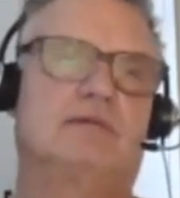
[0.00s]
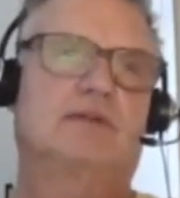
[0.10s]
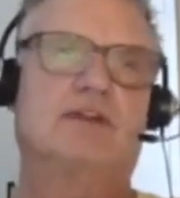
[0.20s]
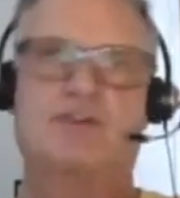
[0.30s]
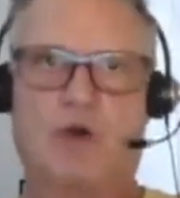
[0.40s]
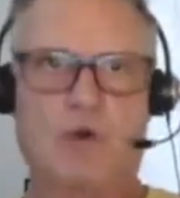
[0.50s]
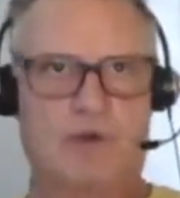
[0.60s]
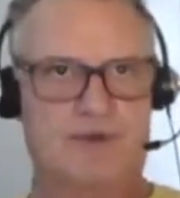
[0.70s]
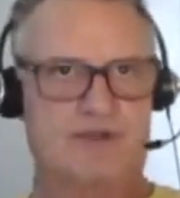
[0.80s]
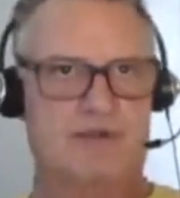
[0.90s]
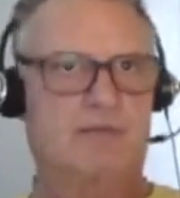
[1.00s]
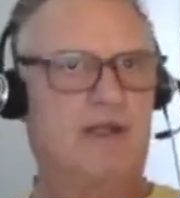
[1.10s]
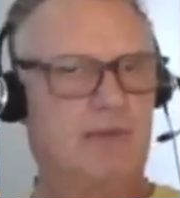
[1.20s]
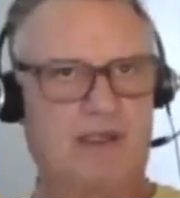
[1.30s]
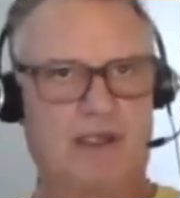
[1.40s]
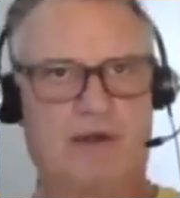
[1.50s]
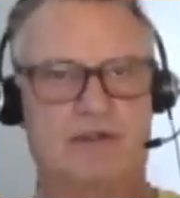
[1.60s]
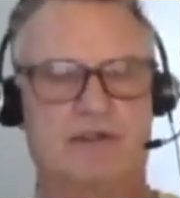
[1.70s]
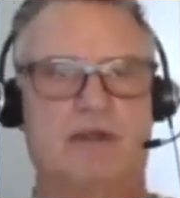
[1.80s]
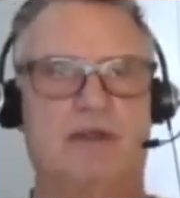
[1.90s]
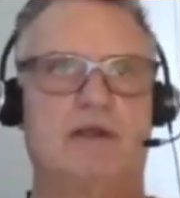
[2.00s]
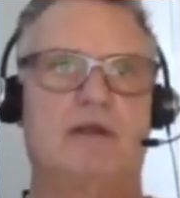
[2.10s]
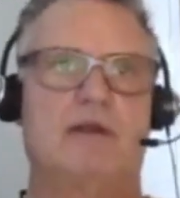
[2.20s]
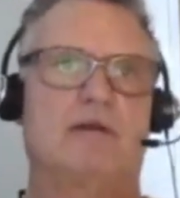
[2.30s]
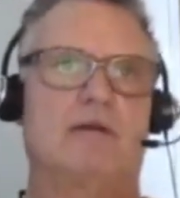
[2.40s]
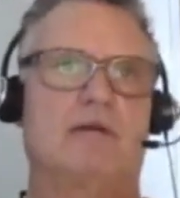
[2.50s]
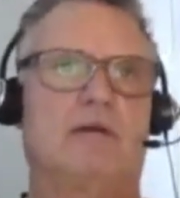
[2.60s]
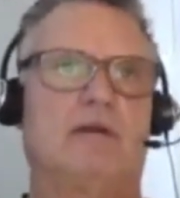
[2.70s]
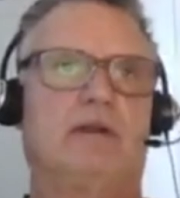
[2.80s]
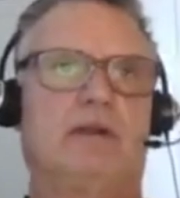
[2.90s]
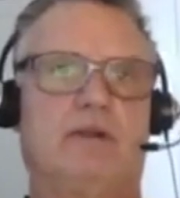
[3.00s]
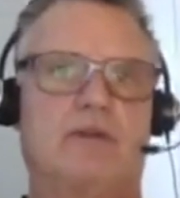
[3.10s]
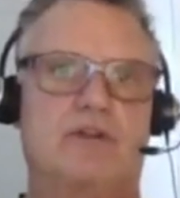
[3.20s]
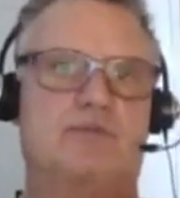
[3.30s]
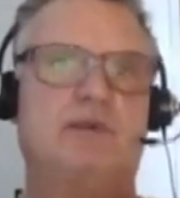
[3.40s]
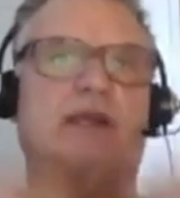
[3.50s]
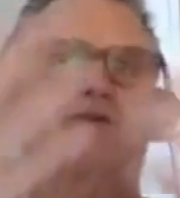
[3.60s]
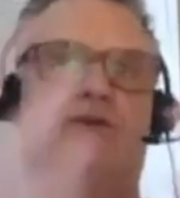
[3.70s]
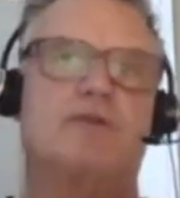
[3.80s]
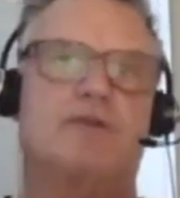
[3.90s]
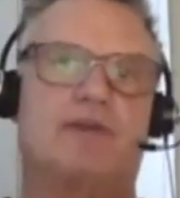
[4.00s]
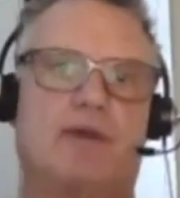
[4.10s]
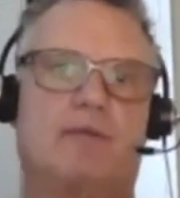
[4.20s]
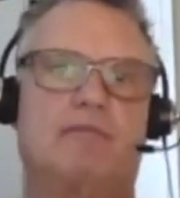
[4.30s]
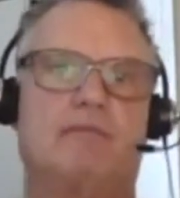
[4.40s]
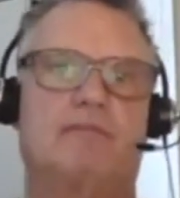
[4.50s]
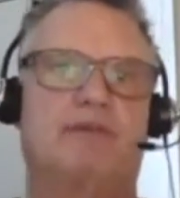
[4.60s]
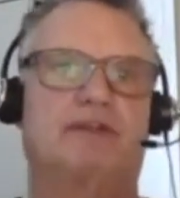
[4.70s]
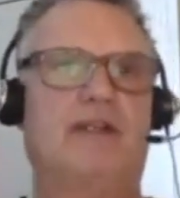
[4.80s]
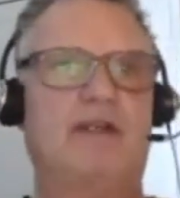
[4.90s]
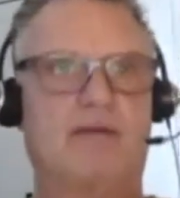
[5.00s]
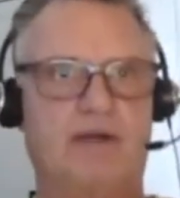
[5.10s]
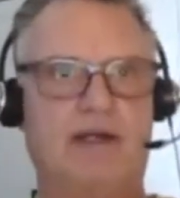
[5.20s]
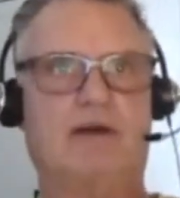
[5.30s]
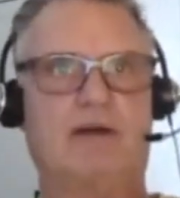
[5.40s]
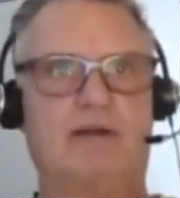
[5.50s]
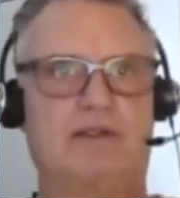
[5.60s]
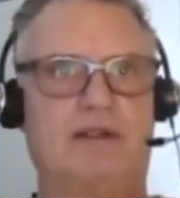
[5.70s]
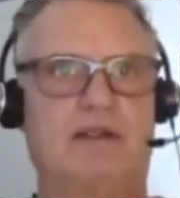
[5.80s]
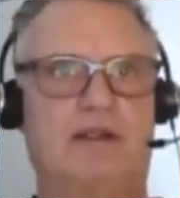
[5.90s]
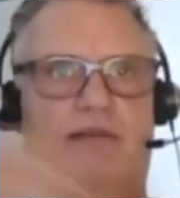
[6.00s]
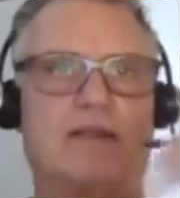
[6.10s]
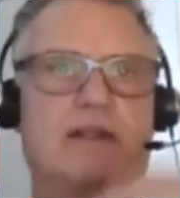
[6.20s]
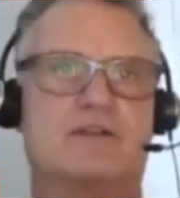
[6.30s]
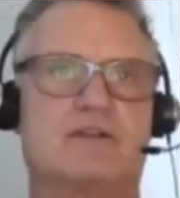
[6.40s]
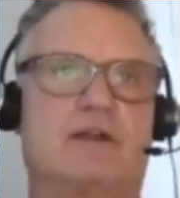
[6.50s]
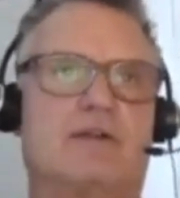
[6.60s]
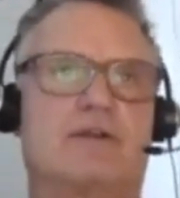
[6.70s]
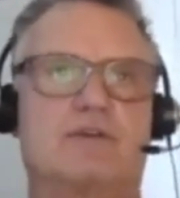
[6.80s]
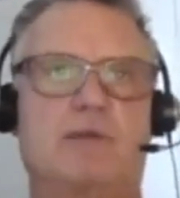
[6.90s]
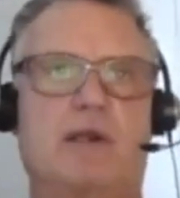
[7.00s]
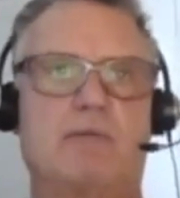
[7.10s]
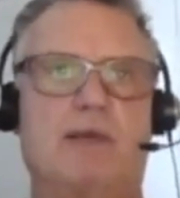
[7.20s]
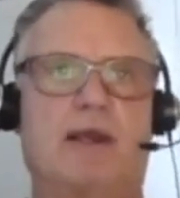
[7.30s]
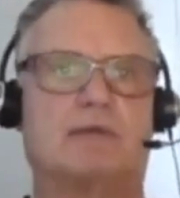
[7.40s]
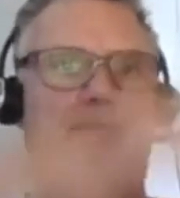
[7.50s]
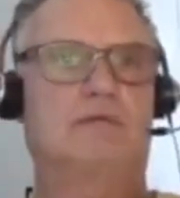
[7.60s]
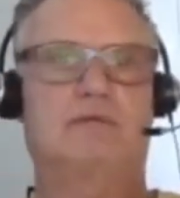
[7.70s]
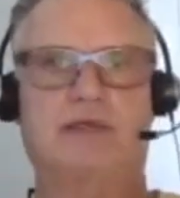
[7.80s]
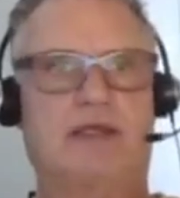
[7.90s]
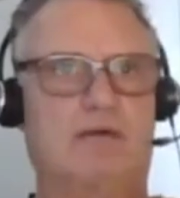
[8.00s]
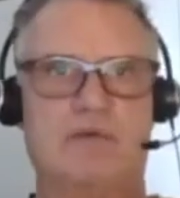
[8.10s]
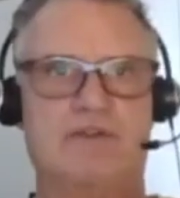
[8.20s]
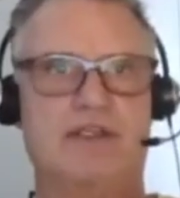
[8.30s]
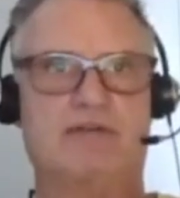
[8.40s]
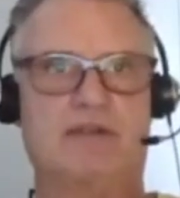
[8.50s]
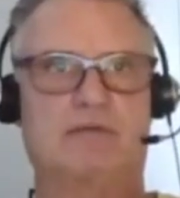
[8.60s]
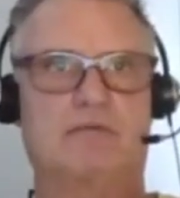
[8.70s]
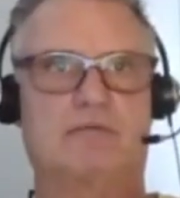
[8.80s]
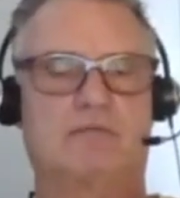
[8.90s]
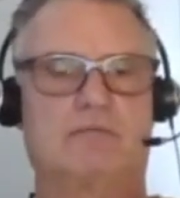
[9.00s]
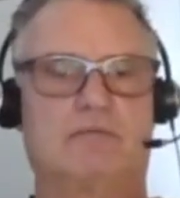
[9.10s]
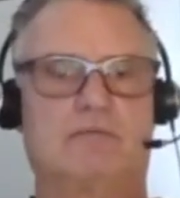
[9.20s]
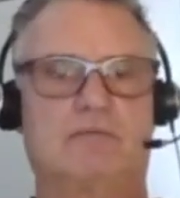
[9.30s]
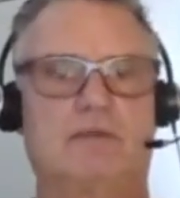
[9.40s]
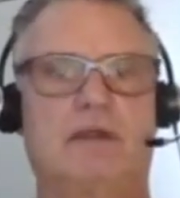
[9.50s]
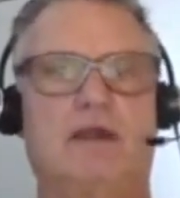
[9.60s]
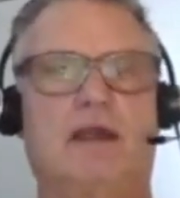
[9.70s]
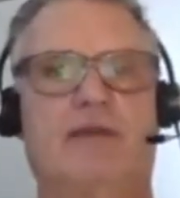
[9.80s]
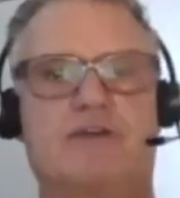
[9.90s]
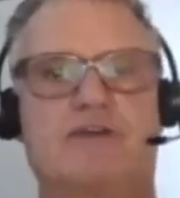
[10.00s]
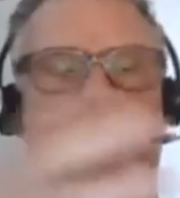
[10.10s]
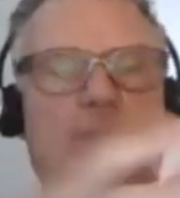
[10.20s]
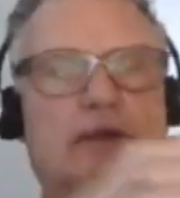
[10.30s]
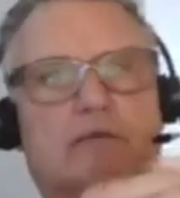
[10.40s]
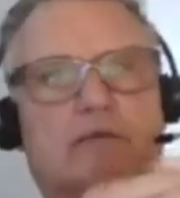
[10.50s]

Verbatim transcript: controllers, manipulators, you can speak truth to them, but they never hear it. It never gets into their spirit, man. They don't receive it. And this is what